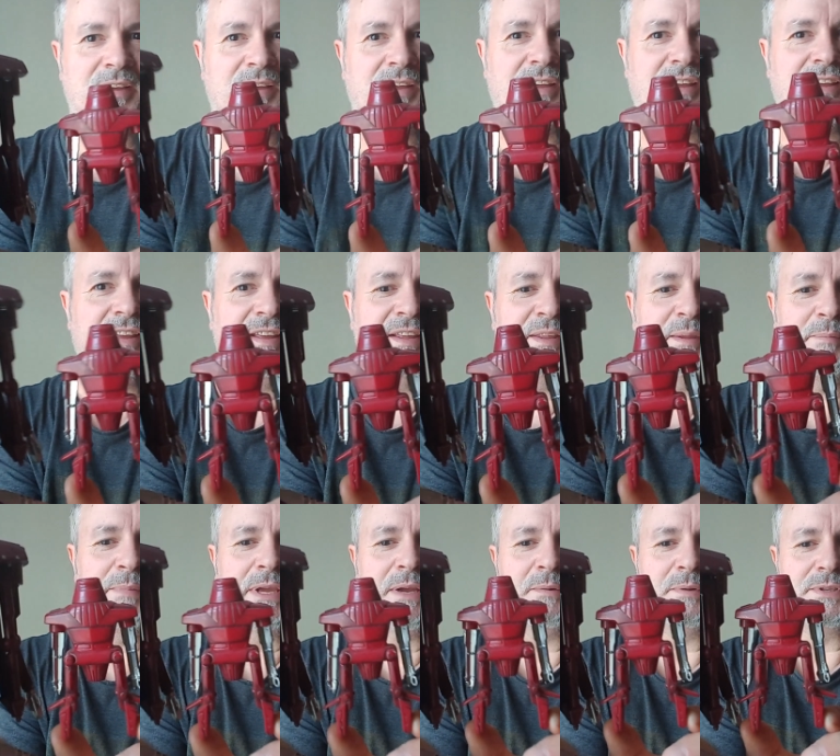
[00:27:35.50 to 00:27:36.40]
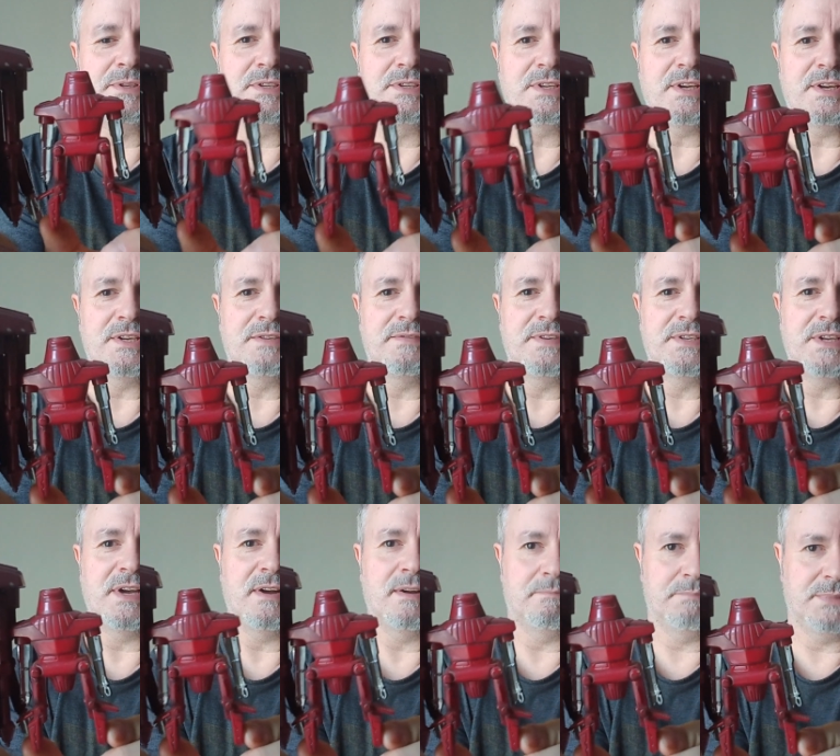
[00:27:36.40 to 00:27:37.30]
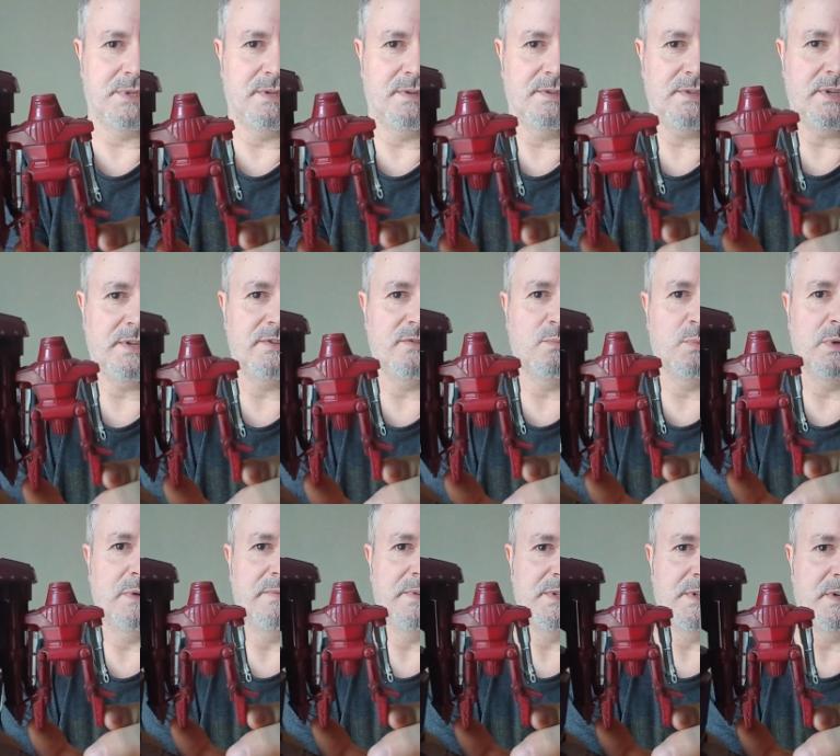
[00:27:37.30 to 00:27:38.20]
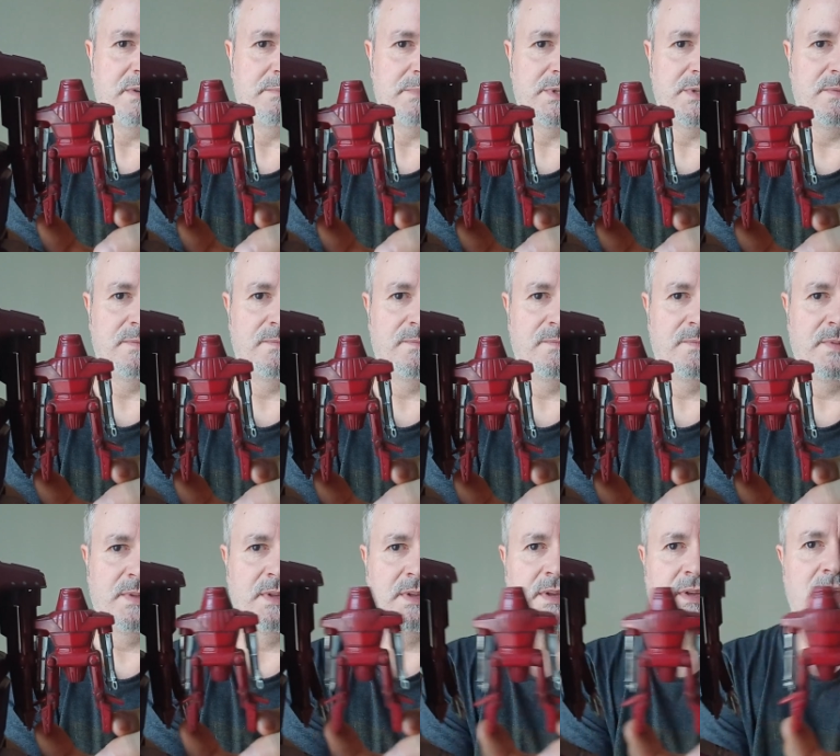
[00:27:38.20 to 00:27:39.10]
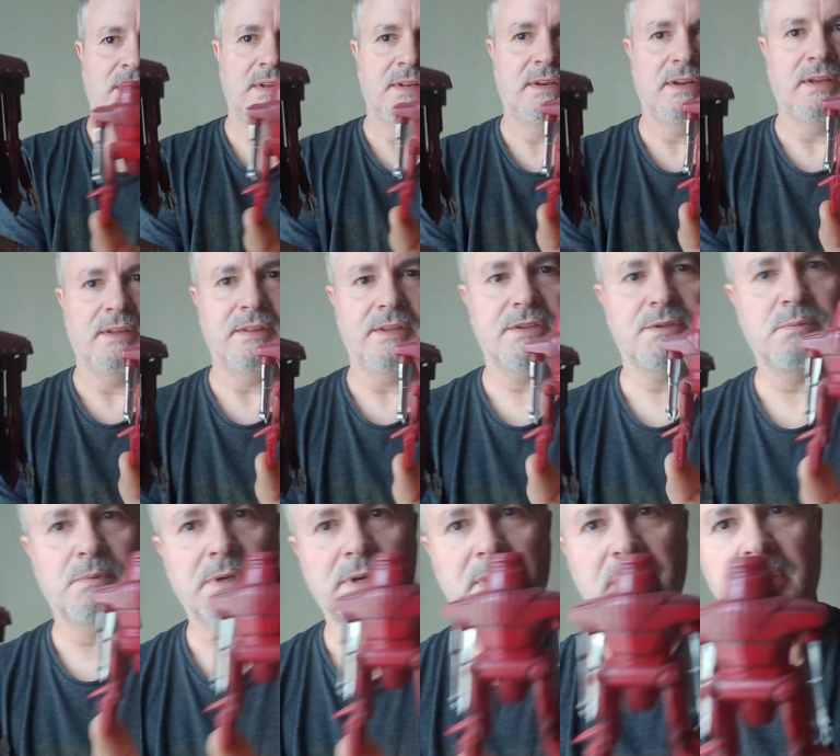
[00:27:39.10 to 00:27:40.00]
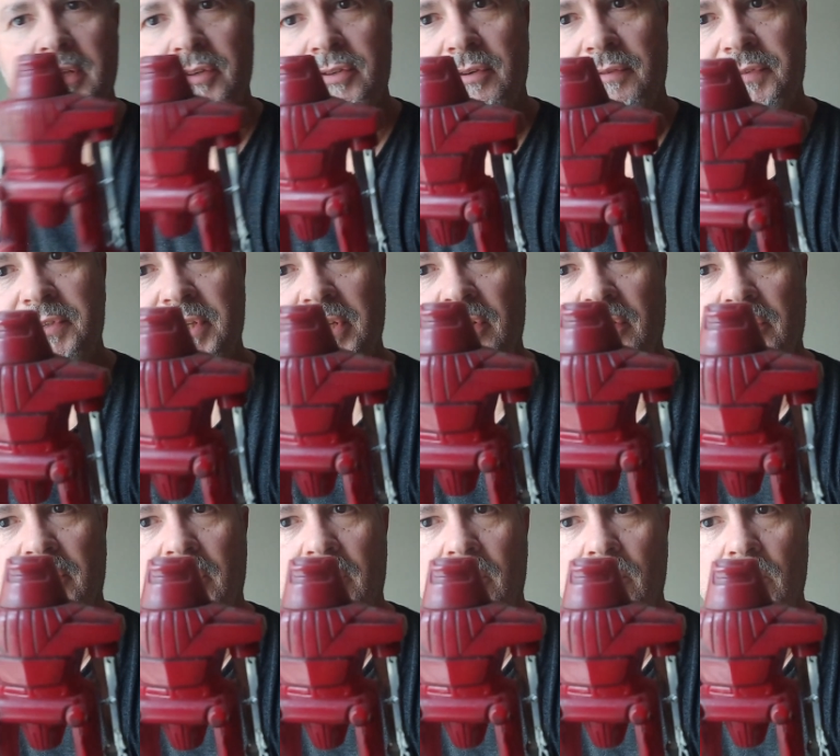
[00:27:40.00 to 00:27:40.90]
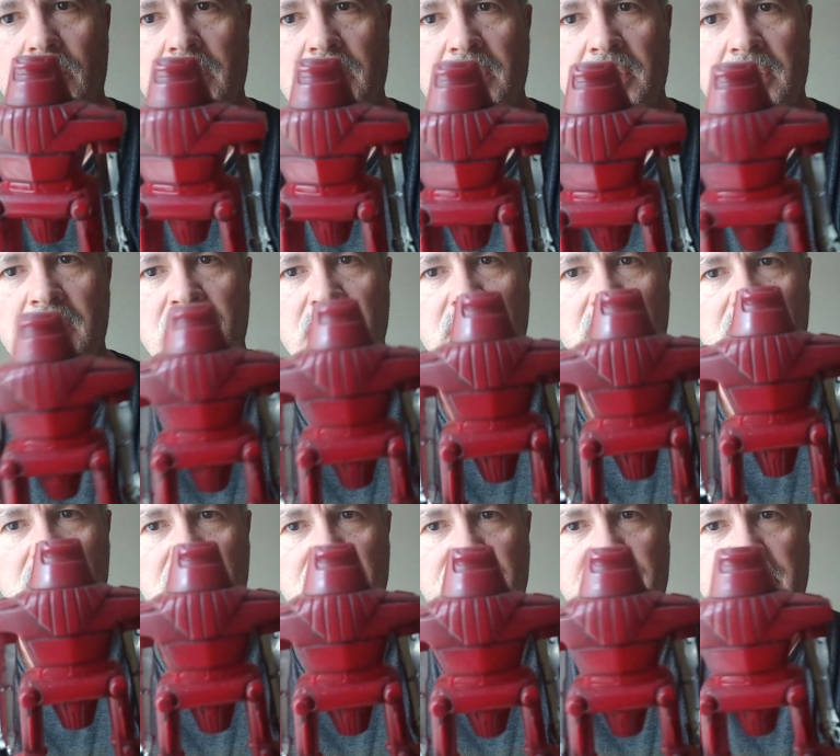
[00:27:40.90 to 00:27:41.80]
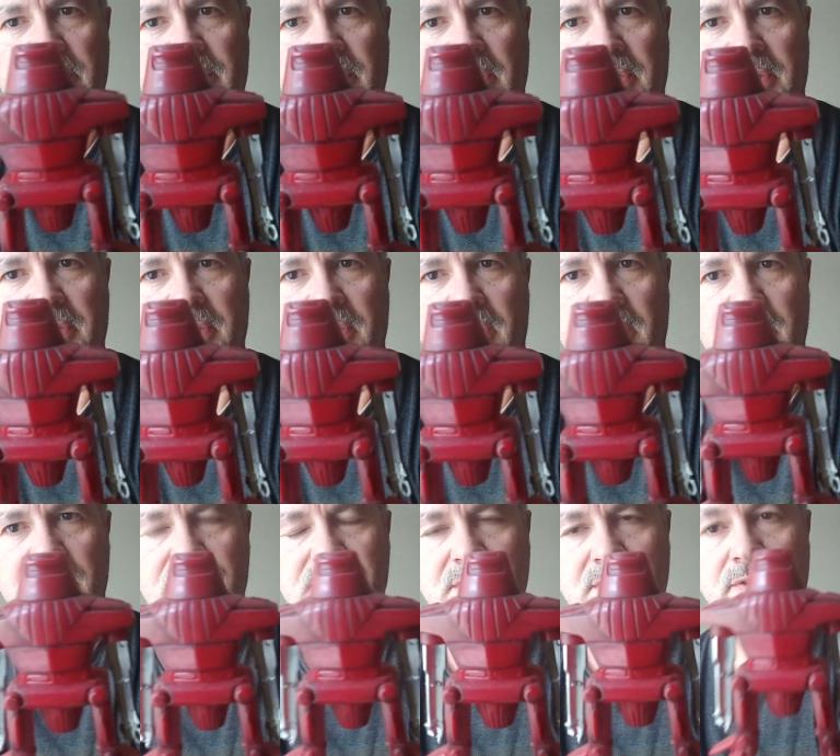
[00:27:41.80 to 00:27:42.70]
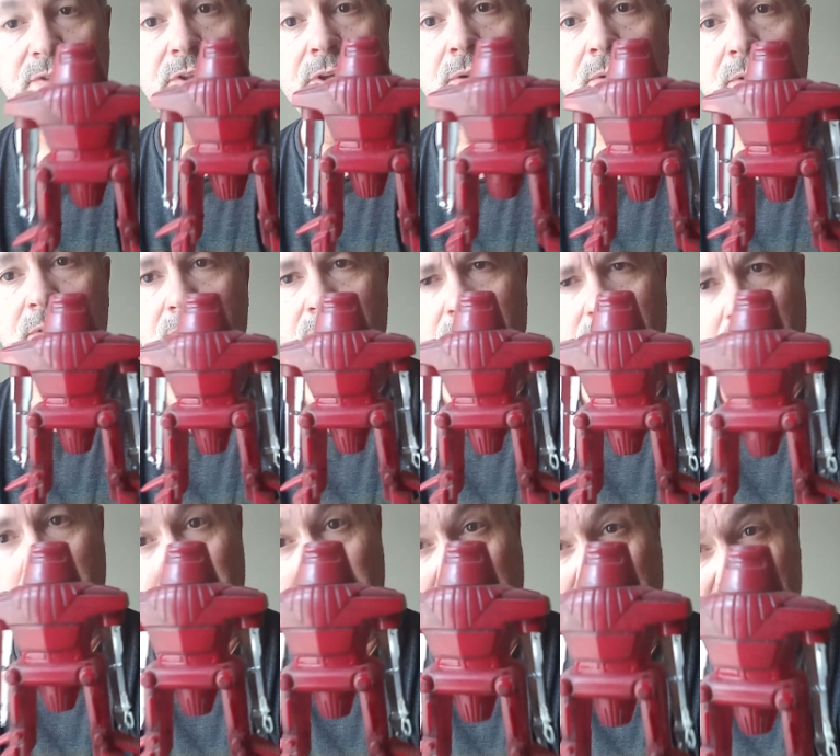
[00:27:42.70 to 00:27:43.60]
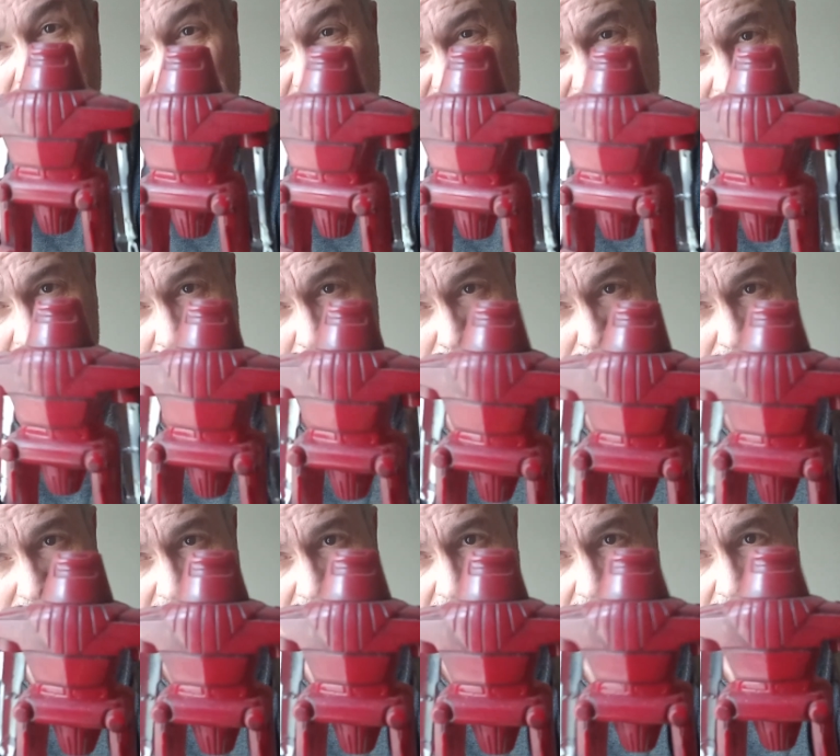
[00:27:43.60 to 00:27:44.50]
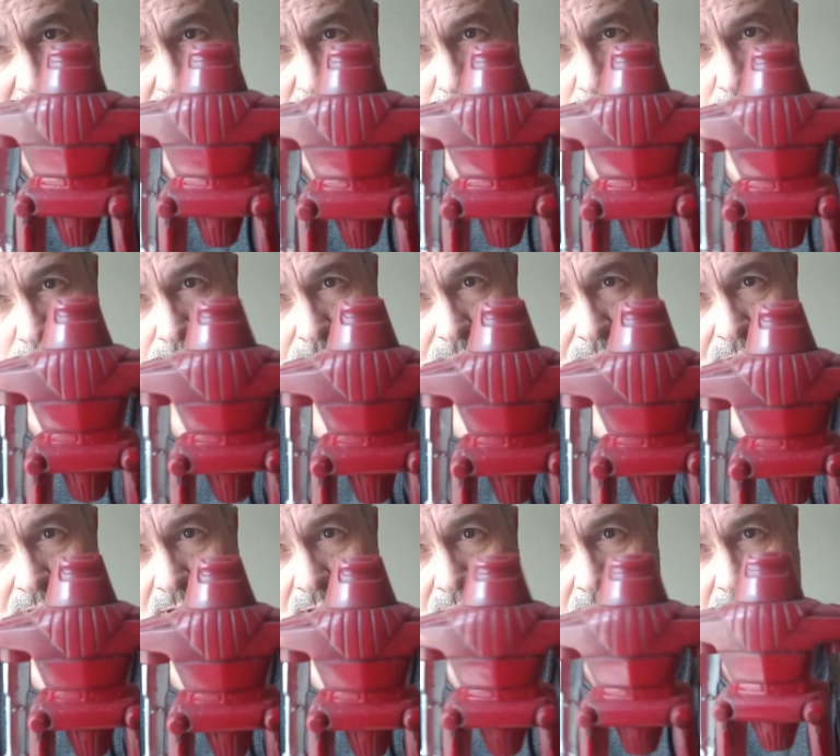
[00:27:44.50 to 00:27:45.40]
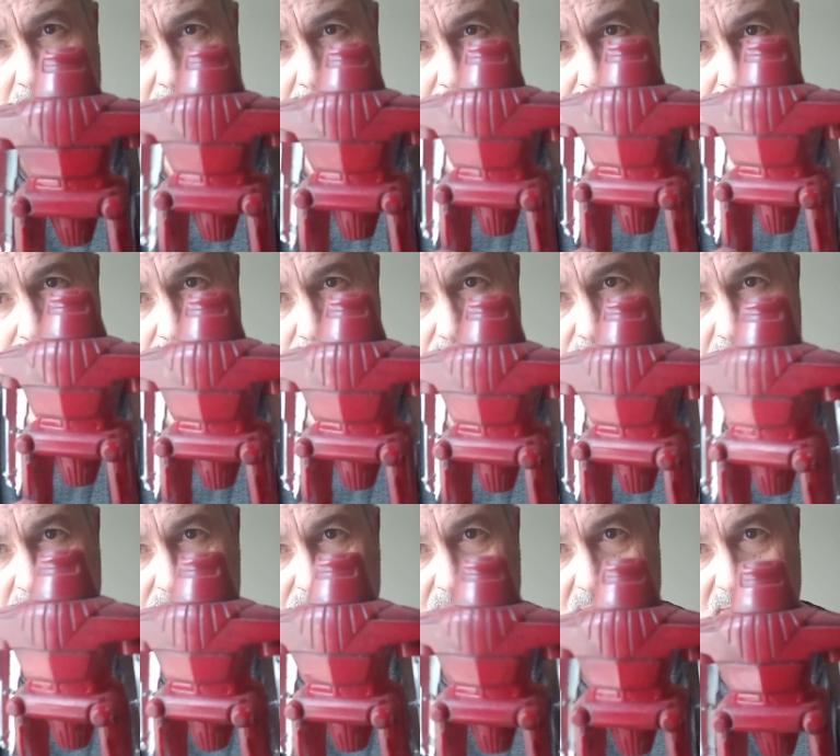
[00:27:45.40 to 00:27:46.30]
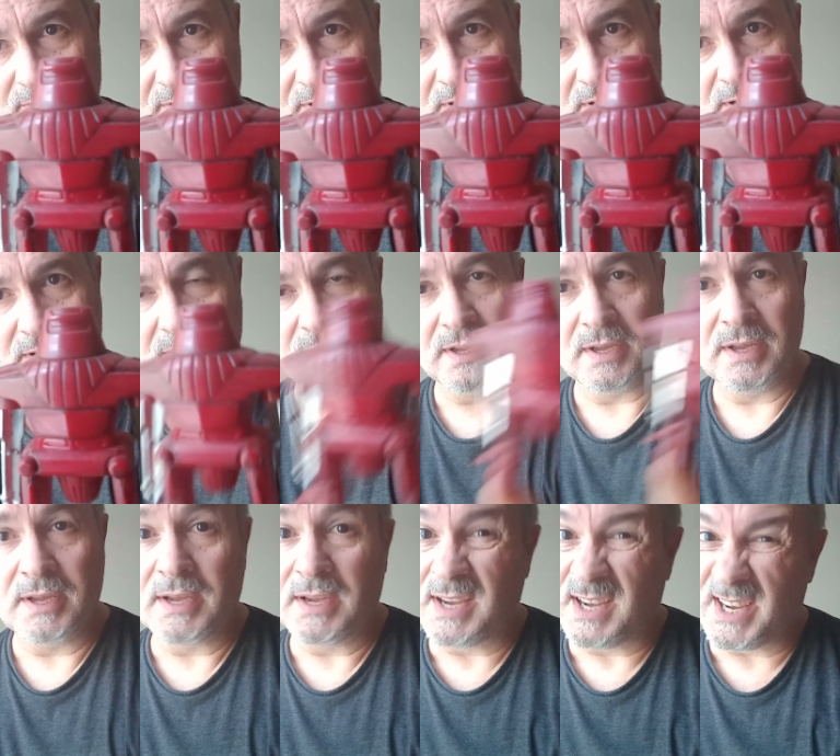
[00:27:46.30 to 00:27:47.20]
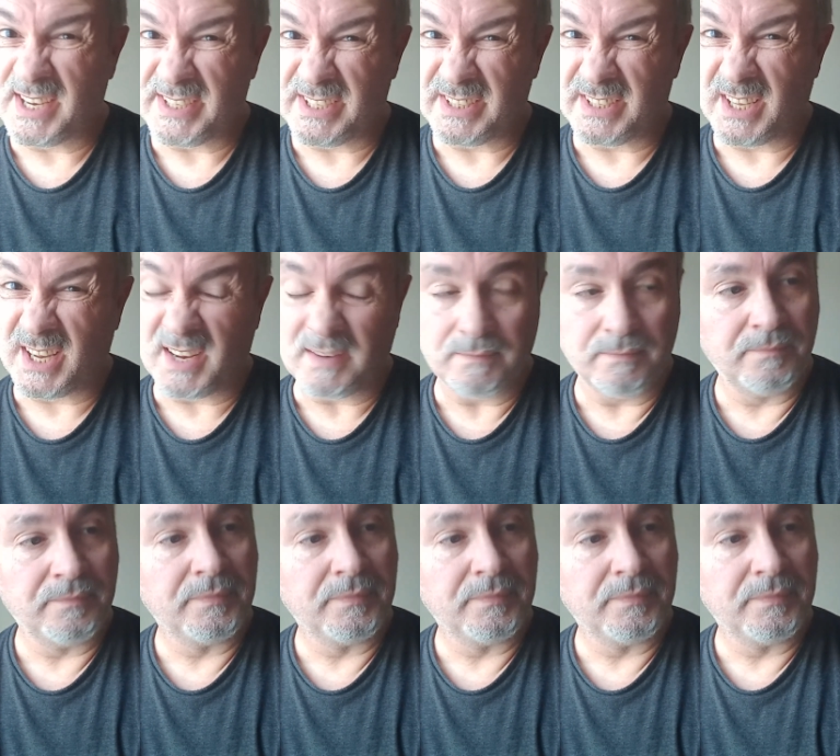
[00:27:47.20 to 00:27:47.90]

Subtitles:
The Mego one's the size of his arms, size of one of his arms. Now this one has obviously got no detail in the eyes. The paint detail you see here, all the dark lines on his chest and everything, I did that.